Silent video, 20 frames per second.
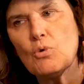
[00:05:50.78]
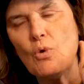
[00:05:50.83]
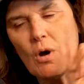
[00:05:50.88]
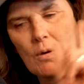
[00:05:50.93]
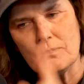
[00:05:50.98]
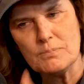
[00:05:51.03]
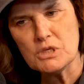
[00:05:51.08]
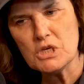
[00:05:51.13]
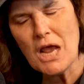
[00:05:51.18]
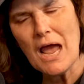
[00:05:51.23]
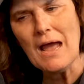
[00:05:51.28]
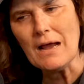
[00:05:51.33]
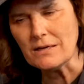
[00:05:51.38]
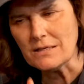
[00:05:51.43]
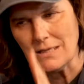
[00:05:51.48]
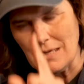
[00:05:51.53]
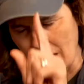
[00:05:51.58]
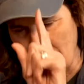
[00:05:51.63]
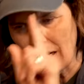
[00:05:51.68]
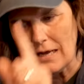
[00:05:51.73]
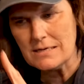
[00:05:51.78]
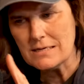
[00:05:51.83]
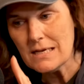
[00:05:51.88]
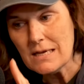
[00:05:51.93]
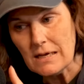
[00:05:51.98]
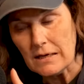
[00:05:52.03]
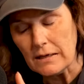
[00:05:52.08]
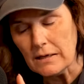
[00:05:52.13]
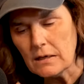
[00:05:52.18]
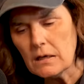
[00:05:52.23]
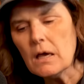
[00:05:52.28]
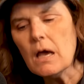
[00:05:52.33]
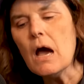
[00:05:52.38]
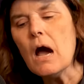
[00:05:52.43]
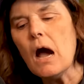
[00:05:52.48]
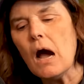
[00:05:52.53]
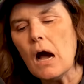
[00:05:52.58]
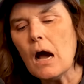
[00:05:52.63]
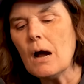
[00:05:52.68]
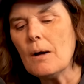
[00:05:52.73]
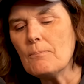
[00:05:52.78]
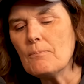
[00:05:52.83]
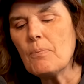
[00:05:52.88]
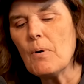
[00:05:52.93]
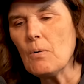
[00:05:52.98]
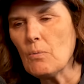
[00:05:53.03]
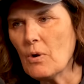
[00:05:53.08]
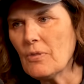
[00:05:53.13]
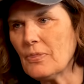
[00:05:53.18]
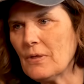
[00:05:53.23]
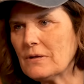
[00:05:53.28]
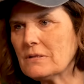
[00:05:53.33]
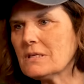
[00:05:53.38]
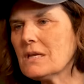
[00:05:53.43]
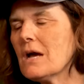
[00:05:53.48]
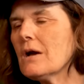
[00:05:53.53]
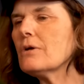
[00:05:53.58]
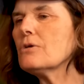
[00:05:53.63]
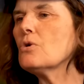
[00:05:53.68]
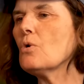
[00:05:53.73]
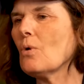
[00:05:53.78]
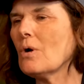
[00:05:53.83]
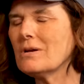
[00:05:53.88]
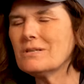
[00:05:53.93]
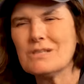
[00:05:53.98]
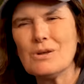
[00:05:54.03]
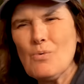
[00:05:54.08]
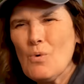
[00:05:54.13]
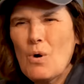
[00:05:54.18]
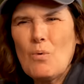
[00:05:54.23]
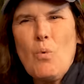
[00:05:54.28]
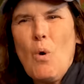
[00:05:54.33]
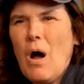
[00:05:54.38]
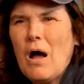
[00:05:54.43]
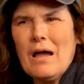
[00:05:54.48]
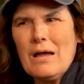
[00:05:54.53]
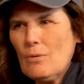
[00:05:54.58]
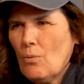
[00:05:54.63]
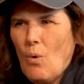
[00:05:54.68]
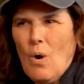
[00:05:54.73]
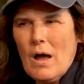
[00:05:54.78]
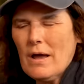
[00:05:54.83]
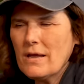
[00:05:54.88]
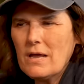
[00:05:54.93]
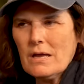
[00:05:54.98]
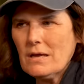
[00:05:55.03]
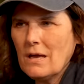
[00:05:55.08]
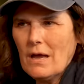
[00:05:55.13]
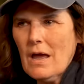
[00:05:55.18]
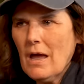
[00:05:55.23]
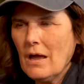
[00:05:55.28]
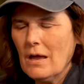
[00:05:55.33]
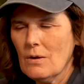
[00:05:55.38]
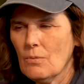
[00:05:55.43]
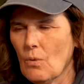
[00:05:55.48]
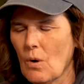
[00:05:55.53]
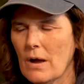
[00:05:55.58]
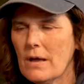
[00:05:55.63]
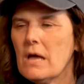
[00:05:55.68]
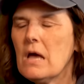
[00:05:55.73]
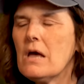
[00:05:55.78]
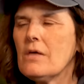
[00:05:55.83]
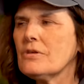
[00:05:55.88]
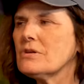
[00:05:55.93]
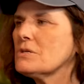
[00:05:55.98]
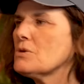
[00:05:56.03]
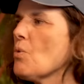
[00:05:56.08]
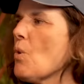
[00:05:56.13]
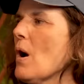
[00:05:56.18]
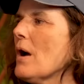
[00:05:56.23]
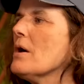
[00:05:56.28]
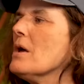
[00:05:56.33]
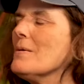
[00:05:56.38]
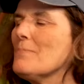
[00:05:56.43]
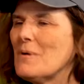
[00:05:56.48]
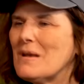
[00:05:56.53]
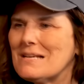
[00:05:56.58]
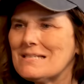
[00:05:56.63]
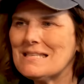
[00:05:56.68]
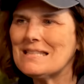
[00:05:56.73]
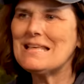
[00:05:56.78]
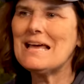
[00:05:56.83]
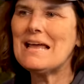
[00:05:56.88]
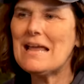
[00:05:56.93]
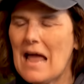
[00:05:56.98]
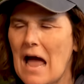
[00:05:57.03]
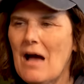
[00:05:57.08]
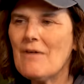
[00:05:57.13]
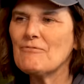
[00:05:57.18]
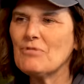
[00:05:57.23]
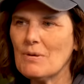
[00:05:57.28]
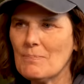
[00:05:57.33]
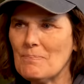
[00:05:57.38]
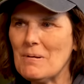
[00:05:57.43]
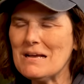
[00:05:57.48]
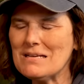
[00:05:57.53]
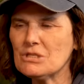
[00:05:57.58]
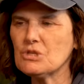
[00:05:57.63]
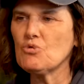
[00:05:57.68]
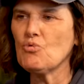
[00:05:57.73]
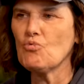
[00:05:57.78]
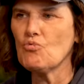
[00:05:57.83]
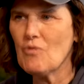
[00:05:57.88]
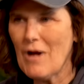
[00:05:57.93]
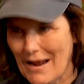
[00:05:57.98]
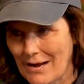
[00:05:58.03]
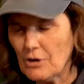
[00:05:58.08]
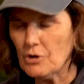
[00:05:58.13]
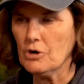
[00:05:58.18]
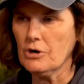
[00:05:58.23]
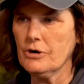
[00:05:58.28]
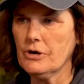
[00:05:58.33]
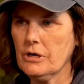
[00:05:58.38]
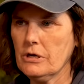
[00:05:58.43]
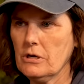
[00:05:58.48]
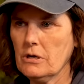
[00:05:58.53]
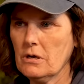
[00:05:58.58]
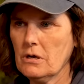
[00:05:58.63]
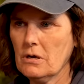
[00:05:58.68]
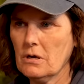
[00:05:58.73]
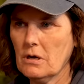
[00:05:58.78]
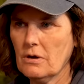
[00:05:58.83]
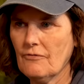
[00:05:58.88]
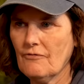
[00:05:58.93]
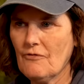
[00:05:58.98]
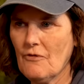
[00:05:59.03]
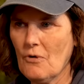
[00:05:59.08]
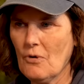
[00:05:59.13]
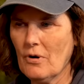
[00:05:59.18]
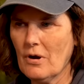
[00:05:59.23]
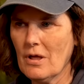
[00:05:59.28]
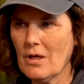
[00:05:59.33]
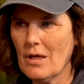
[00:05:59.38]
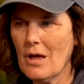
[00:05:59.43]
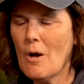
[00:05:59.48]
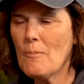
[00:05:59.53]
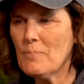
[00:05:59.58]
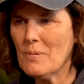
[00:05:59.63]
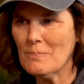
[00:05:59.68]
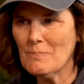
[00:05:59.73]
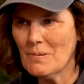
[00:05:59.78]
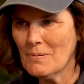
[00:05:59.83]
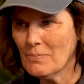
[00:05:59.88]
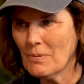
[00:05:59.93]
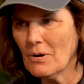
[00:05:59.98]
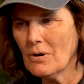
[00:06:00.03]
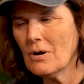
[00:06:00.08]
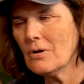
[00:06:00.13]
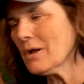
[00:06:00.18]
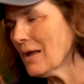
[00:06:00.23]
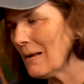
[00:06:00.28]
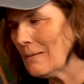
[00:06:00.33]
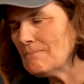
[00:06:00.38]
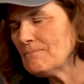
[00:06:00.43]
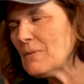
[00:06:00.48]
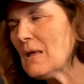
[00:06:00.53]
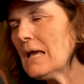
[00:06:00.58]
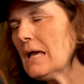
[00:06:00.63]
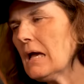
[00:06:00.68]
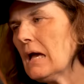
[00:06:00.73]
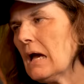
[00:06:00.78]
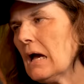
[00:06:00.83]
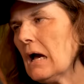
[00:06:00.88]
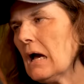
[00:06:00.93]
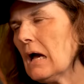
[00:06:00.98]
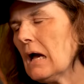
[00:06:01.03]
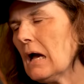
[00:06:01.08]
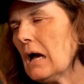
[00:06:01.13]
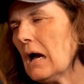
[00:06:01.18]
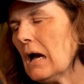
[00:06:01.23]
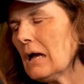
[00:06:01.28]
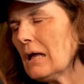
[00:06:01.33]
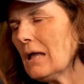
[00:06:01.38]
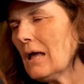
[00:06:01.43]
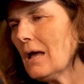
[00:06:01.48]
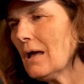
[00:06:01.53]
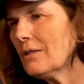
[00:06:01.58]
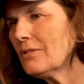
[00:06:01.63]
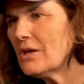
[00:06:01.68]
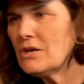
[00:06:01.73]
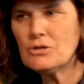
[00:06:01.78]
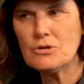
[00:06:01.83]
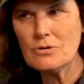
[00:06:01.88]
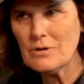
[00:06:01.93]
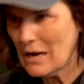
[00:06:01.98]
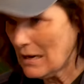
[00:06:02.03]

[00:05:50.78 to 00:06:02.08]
you object, and I did, um, but what they'll tell you is, well, why, YAA, why? They say, well, because they have the best record for helping people. Okay, they do